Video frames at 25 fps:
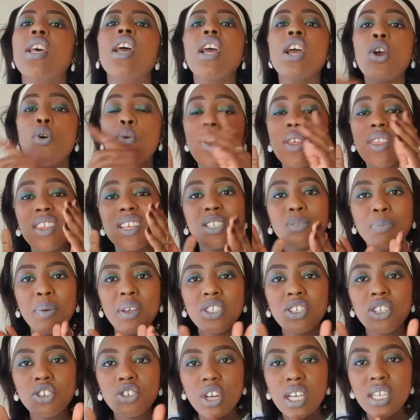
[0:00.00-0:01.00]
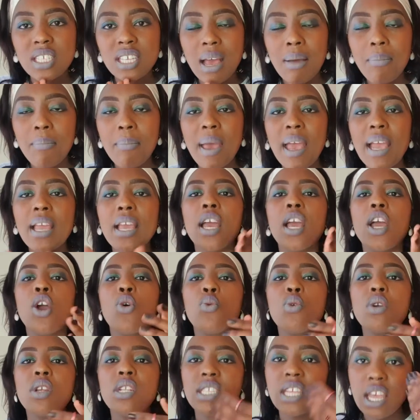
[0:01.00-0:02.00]
When the special trays come back,
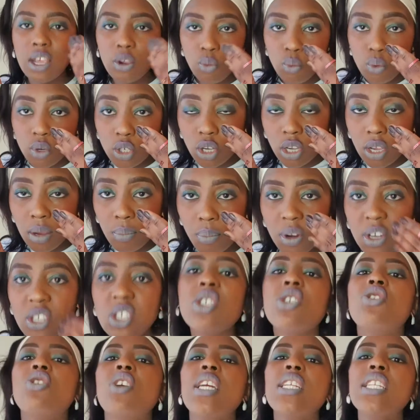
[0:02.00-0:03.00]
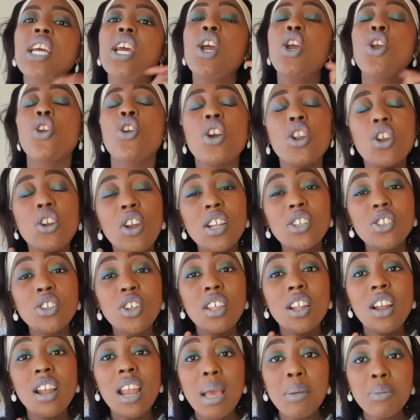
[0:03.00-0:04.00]
we took impressions, right? You can write on
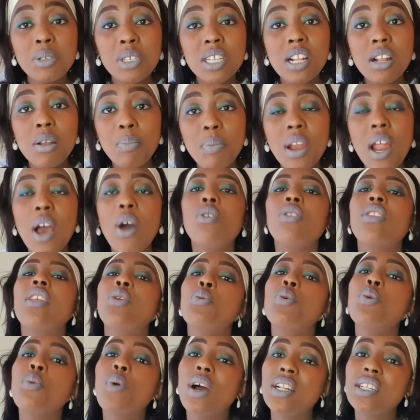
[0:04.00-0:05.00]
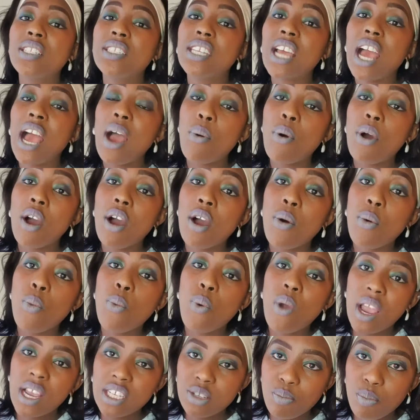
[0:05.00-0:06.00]
the lab slip now that we want our
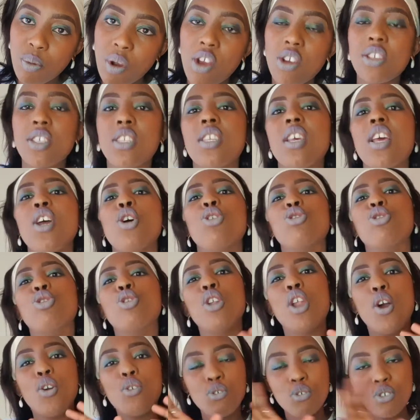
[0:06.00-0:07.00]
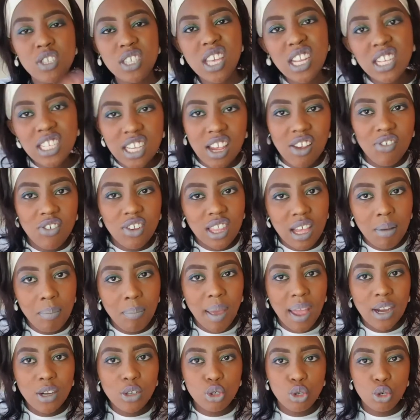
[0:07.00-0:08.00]
wax blocks. So now you send everything
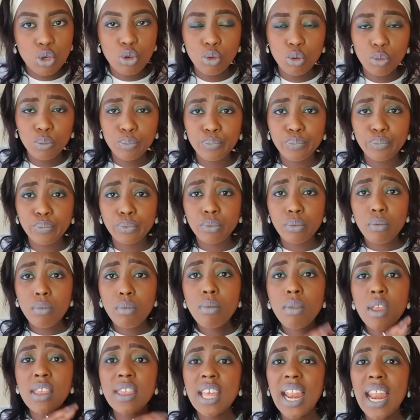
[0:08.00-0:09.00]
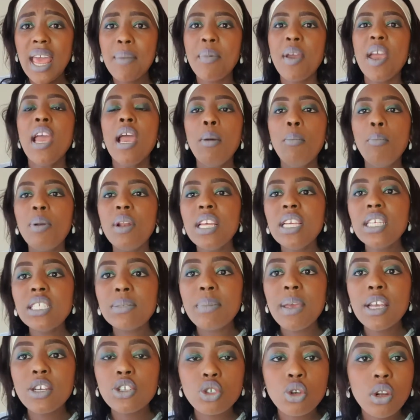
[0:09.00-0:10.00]
back to the lab. Please
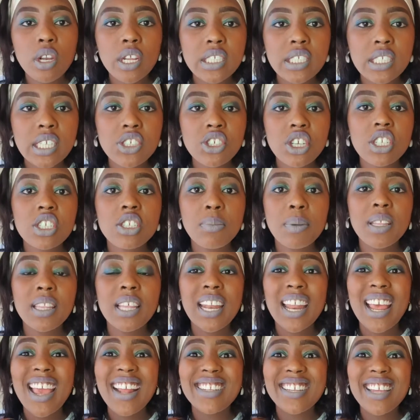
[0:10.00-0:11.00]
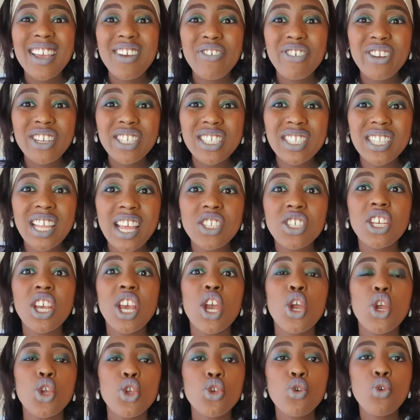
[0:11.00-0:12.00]
make sure, ladies and gentlemen, that at every stage
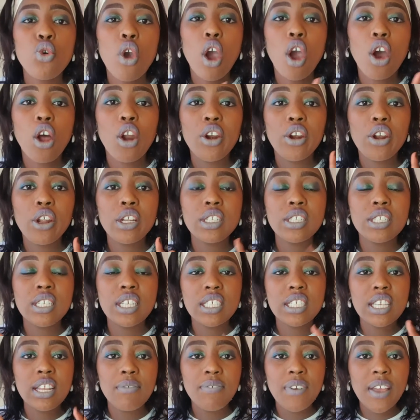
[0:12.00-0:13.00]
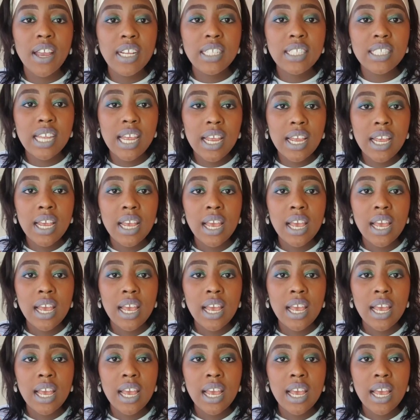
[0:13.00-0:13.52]
you are disinfecting